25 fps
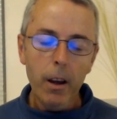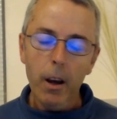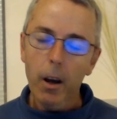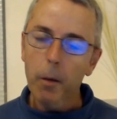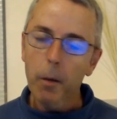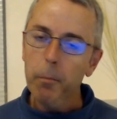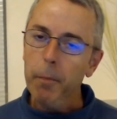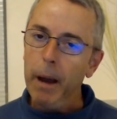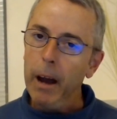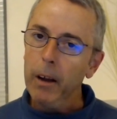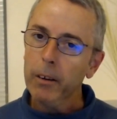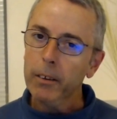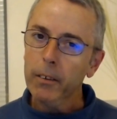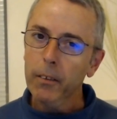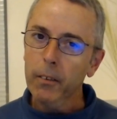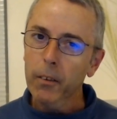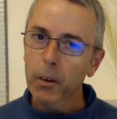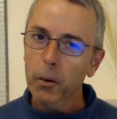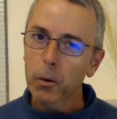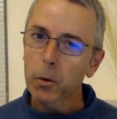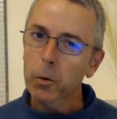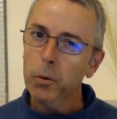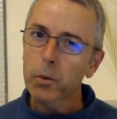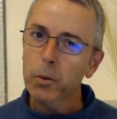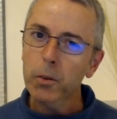about
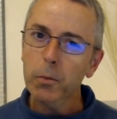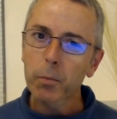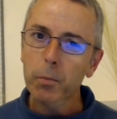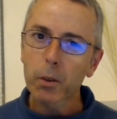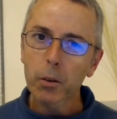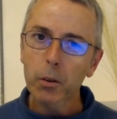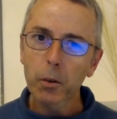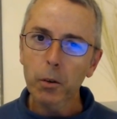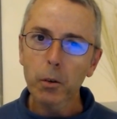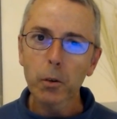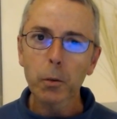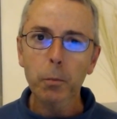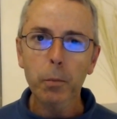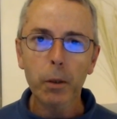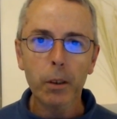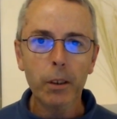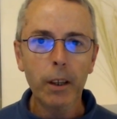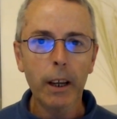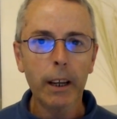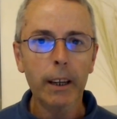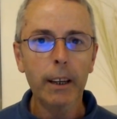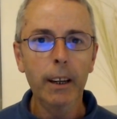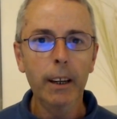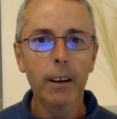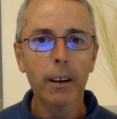those two
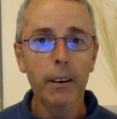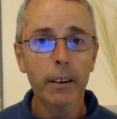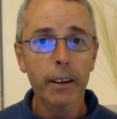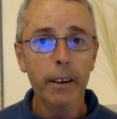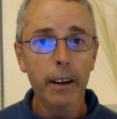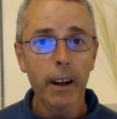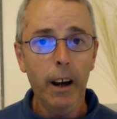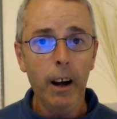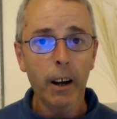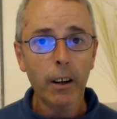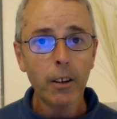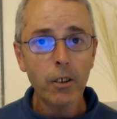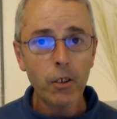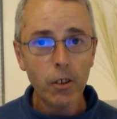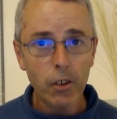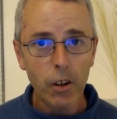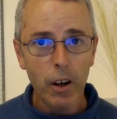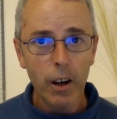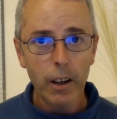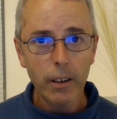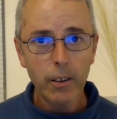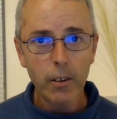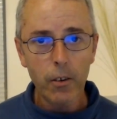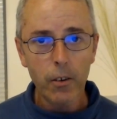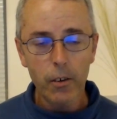particular
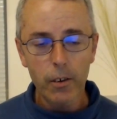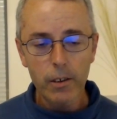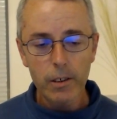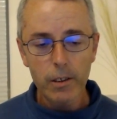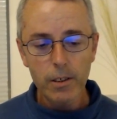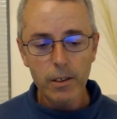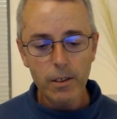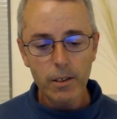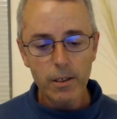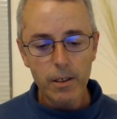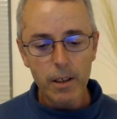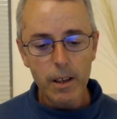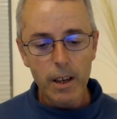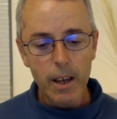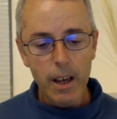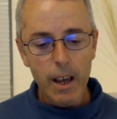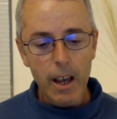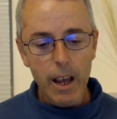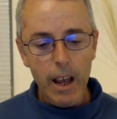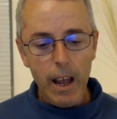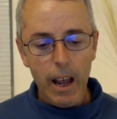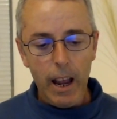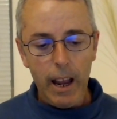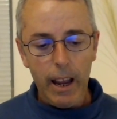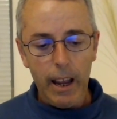nakshatras
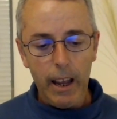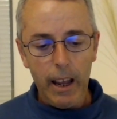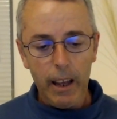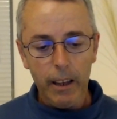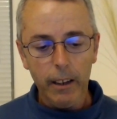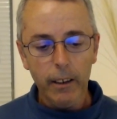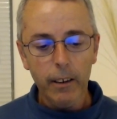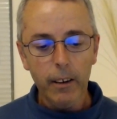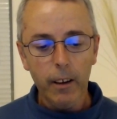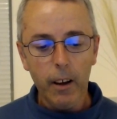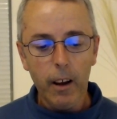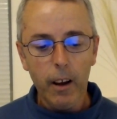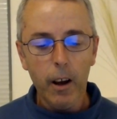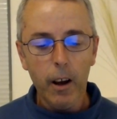and